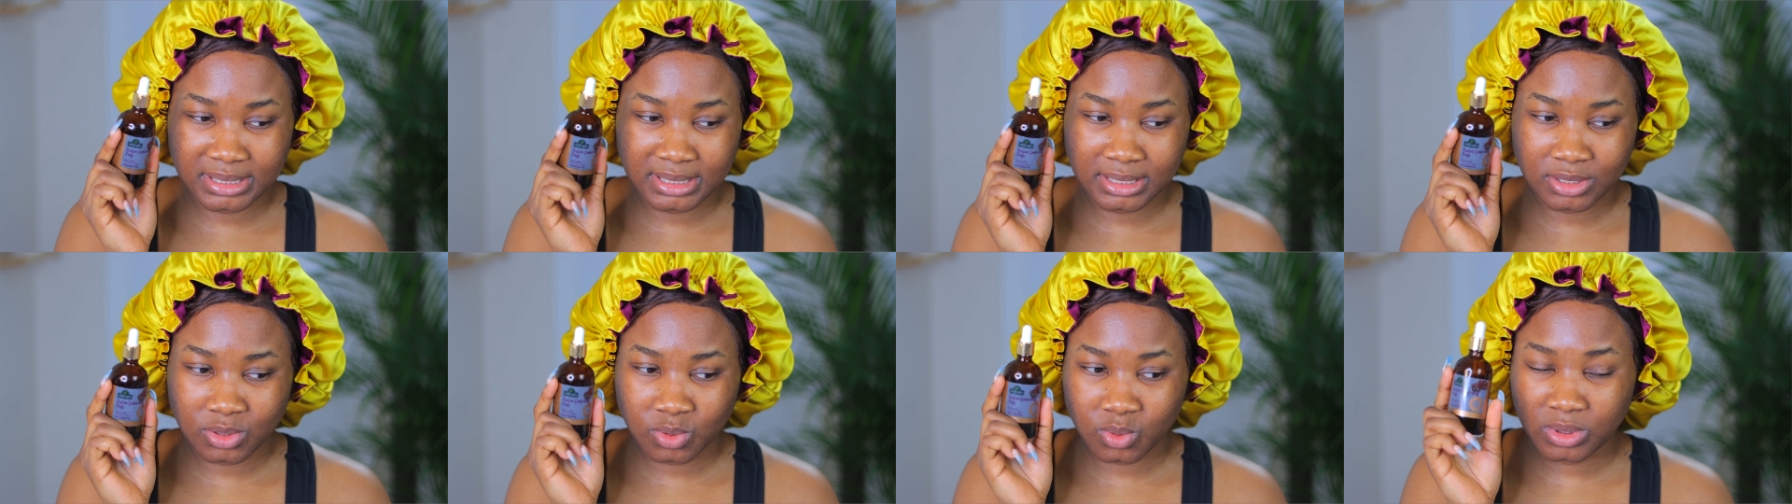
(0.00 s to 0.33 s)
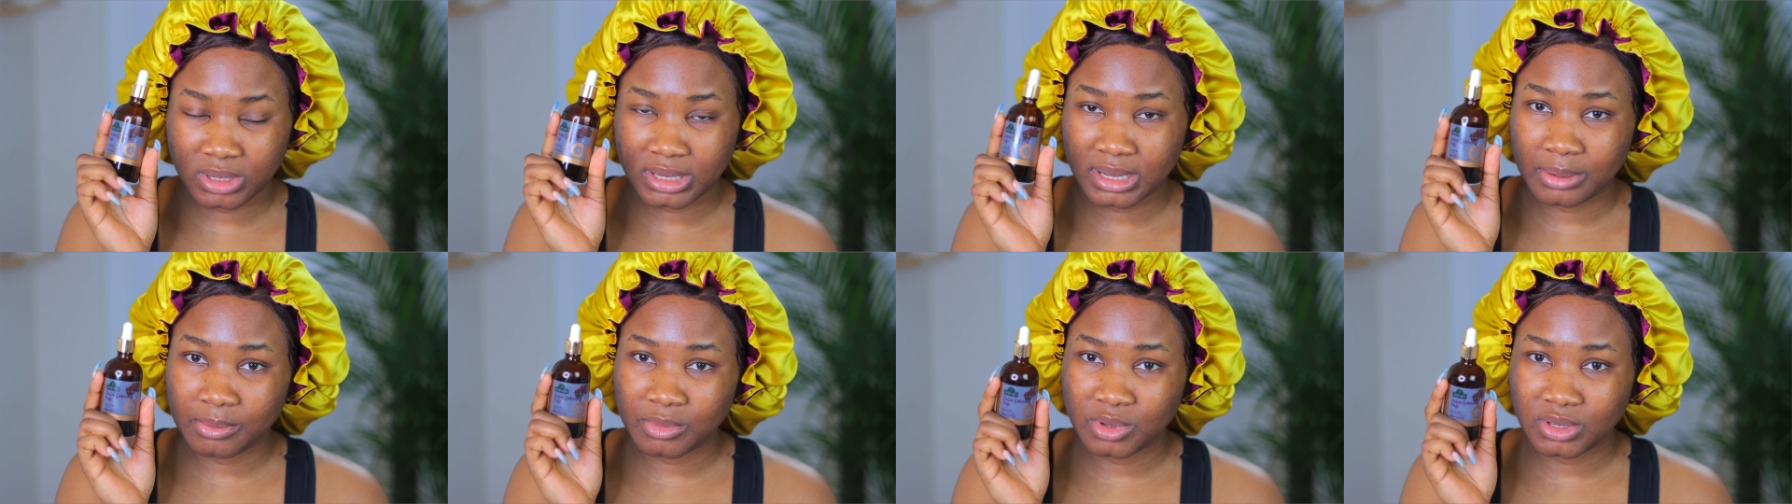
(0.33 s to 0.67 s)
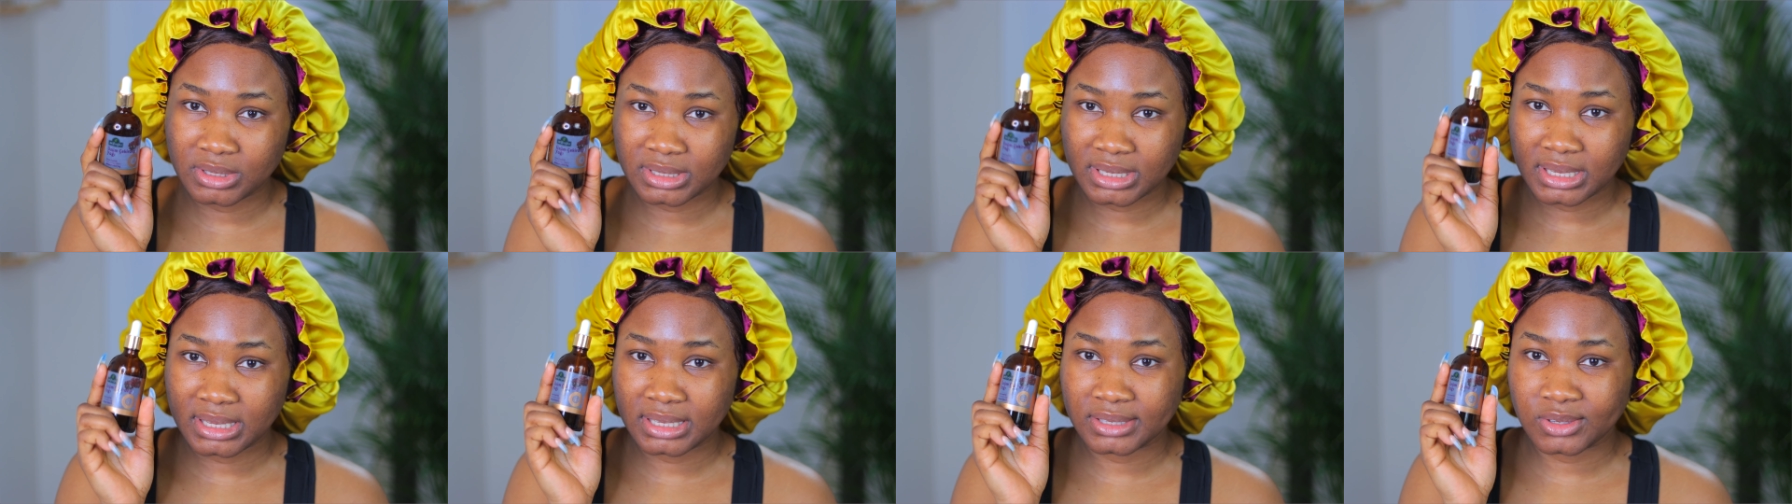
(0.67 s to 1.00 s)
This one I'm
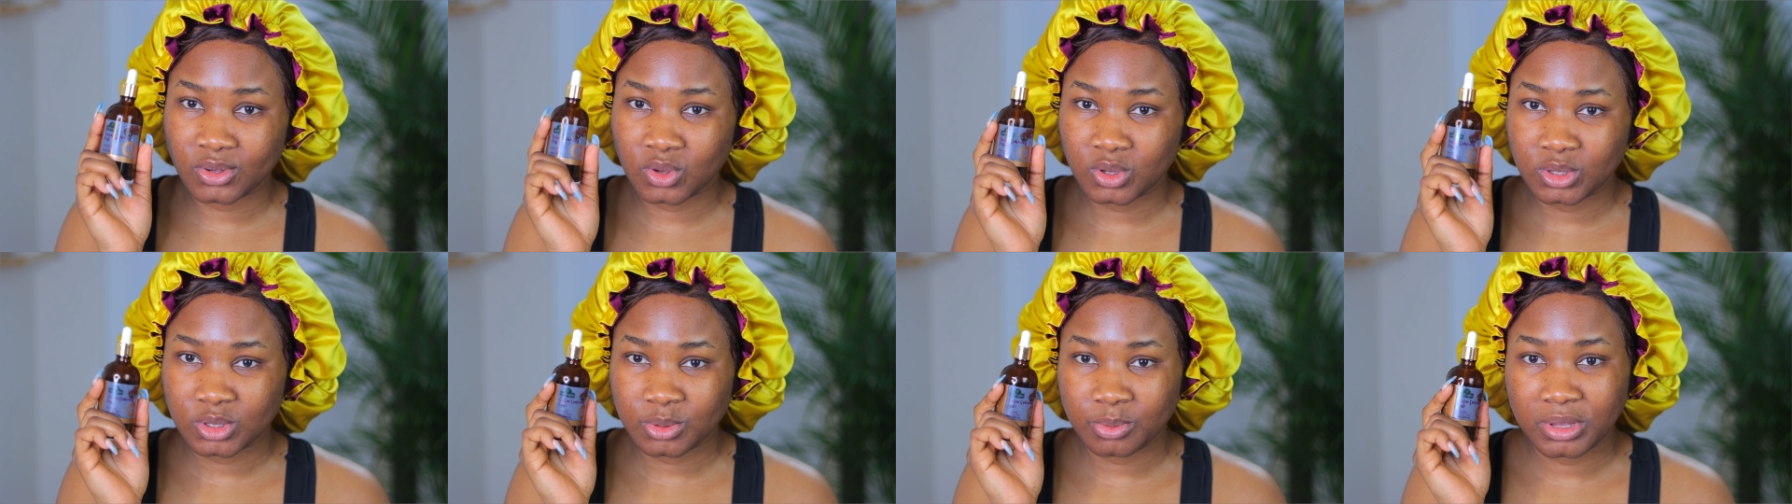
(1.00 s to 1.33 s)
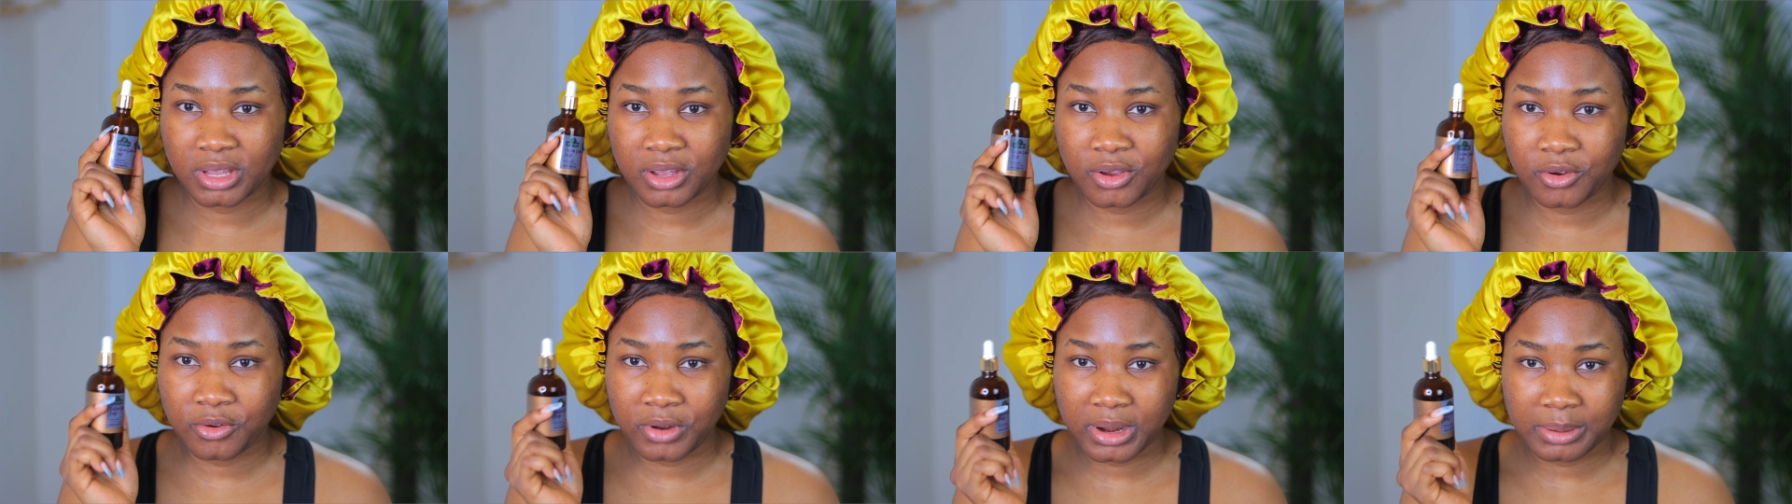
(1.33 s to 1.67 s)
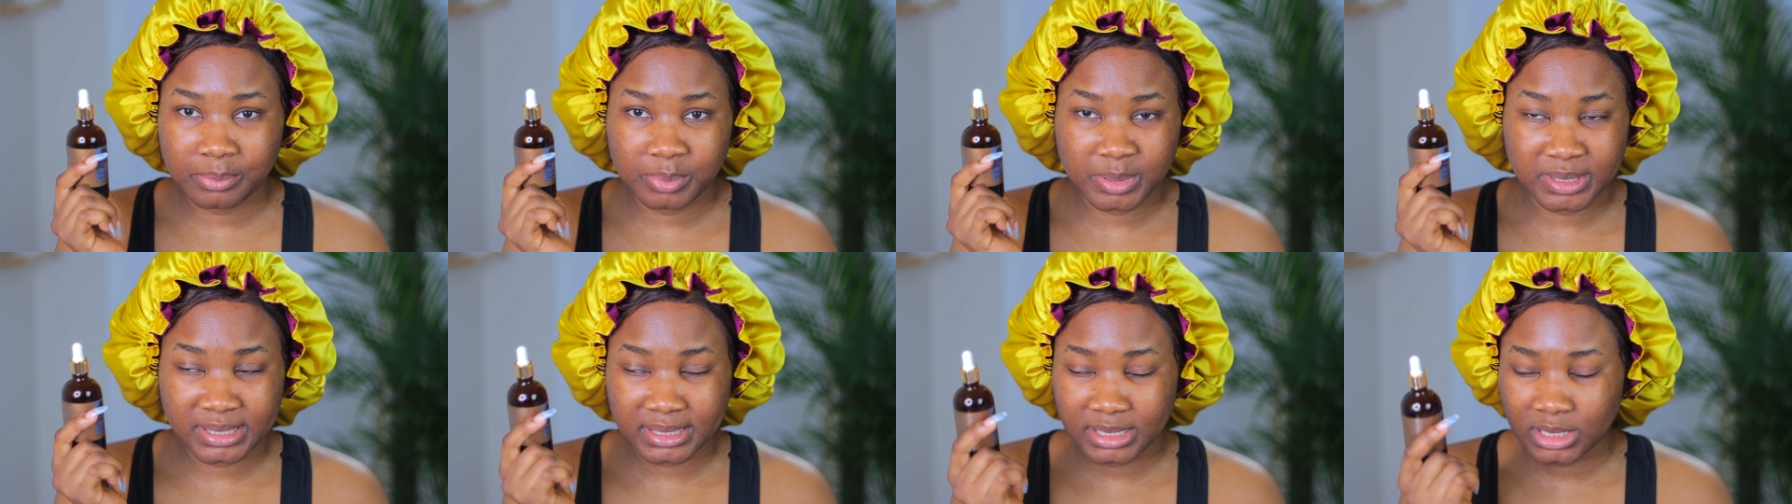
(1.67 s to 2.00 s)
using is going to be the
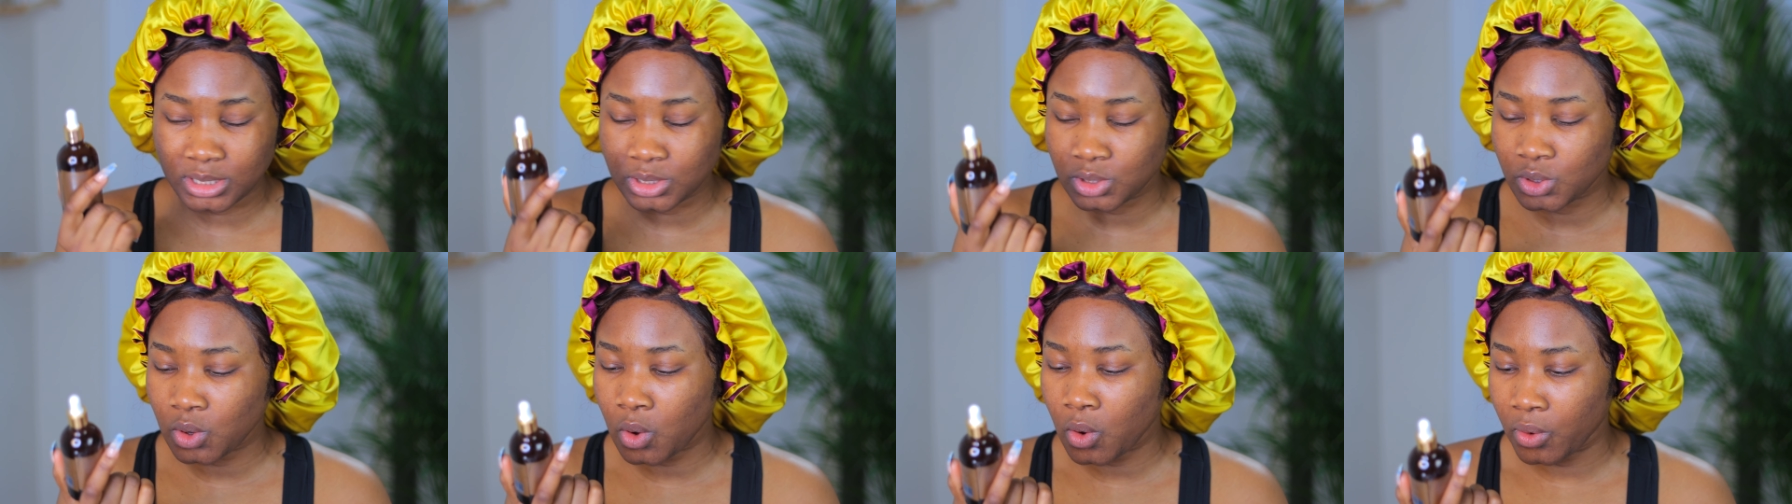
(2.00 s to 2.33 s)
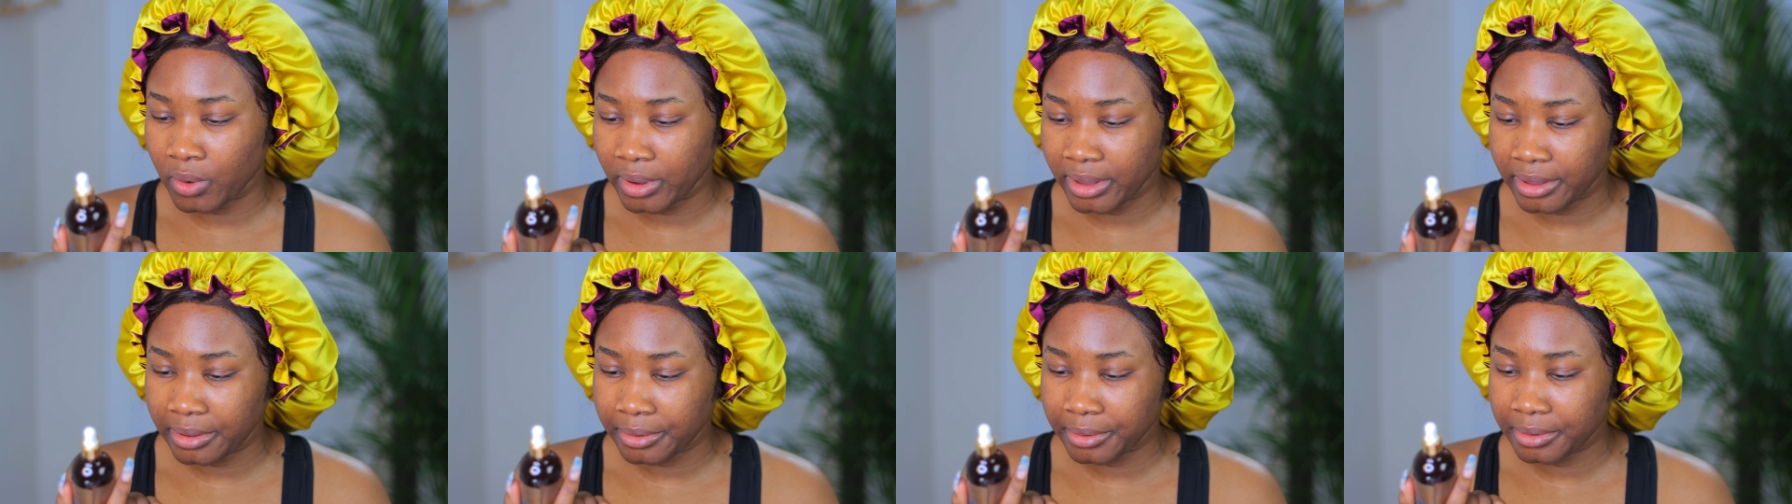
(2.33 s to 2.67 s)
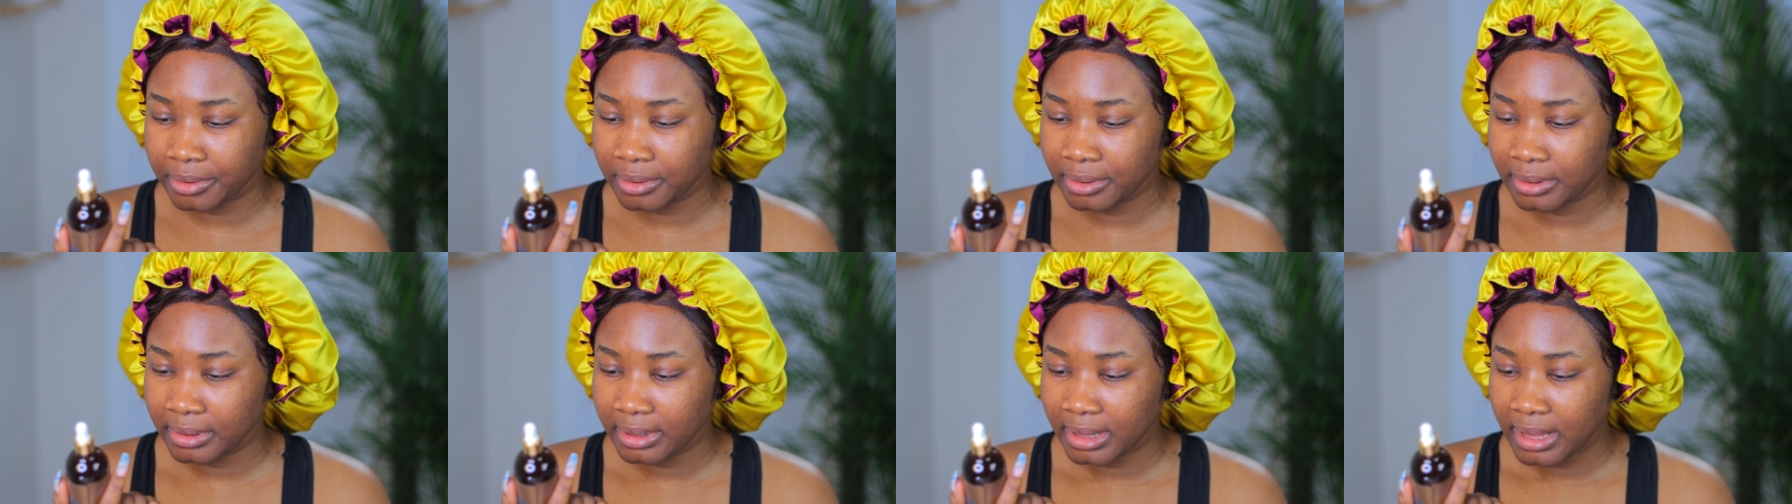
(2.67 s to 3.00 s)
grapeseed
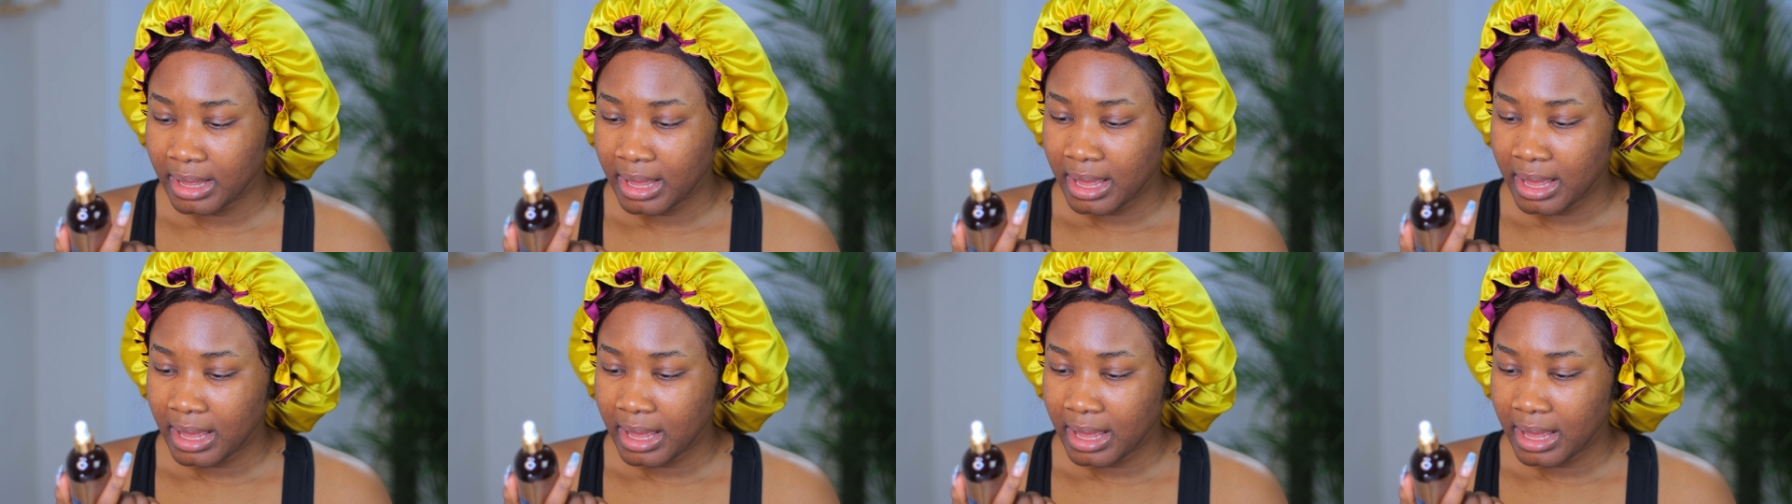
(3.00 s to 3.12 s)
oil.